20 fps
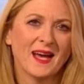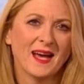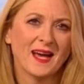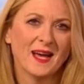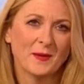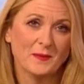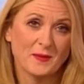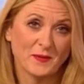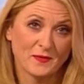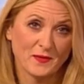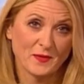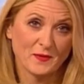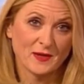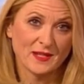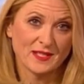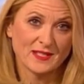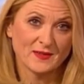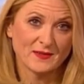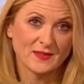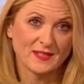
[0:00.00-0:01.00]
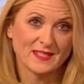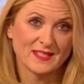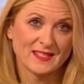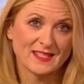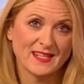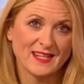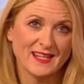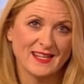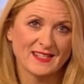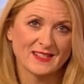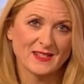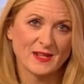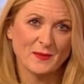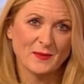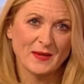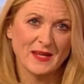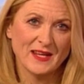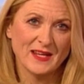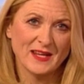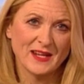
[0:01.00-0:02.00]
Uh, but for the rest of us, here's our
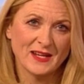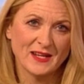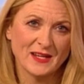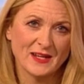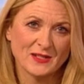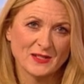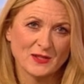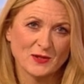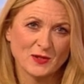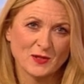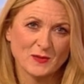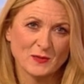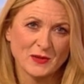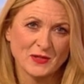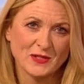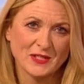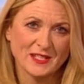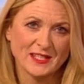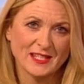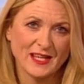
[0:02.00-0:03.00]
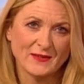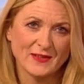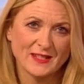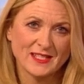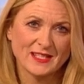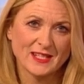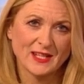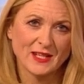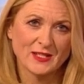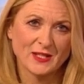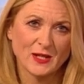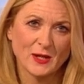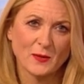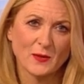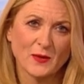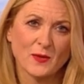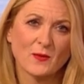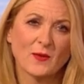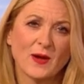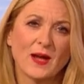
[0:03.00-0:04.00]
media and arts correspondent David Sillito
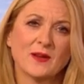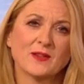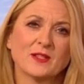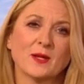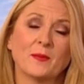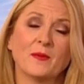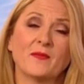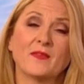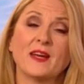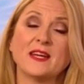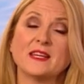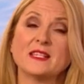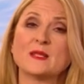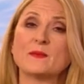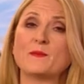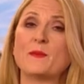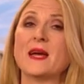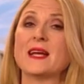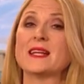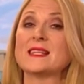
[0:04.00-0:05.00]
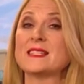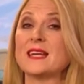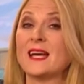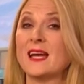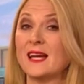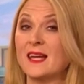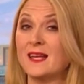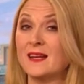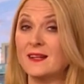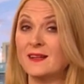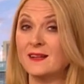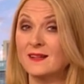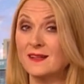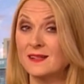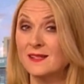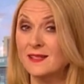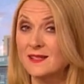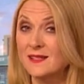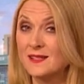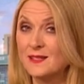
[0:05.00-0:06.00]
with a roundup of a spectacular
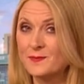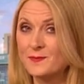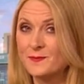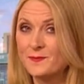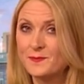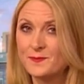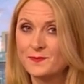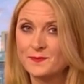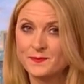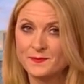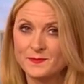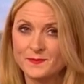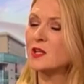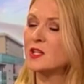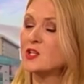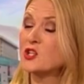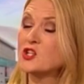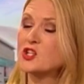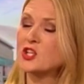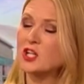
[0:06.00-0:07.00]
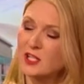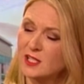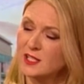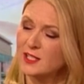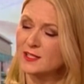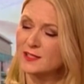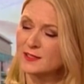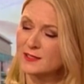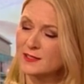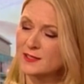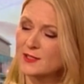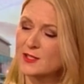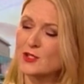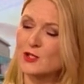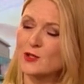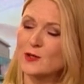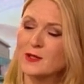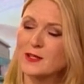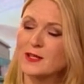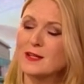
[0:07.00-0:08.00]
night. Adrian Childs
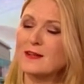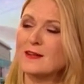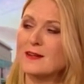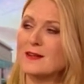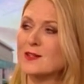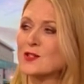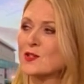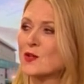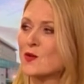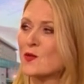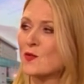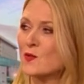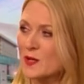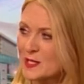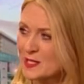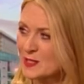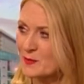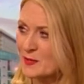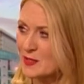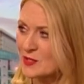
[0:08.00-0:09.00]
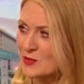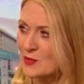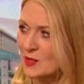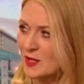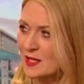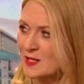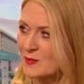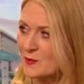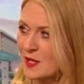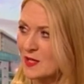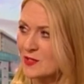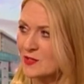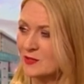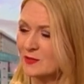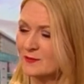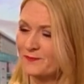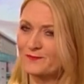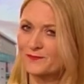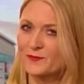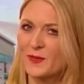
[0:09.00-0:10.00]
during the last Christmas she was,
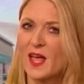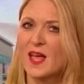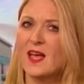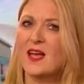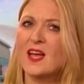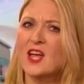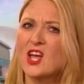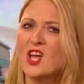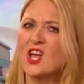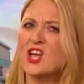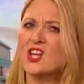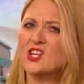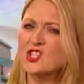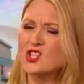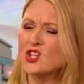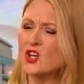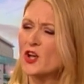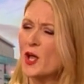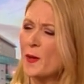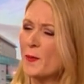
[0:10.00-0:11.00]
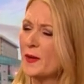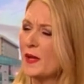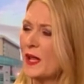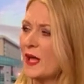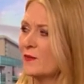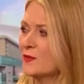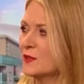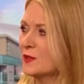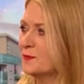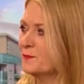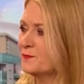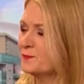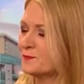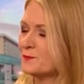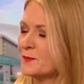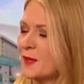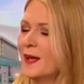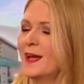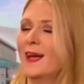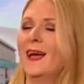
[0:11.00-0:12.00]
special. She was. That was the, that was She's the gone first. up a level.
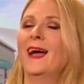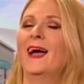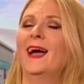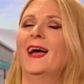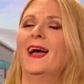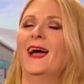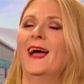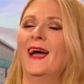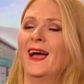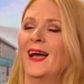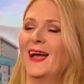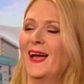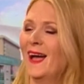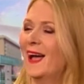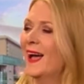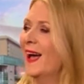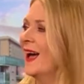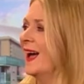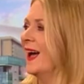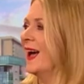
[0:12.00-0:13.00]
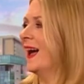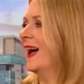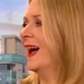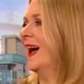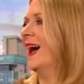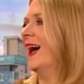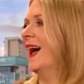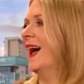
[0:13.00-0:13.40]
So that, that was the first.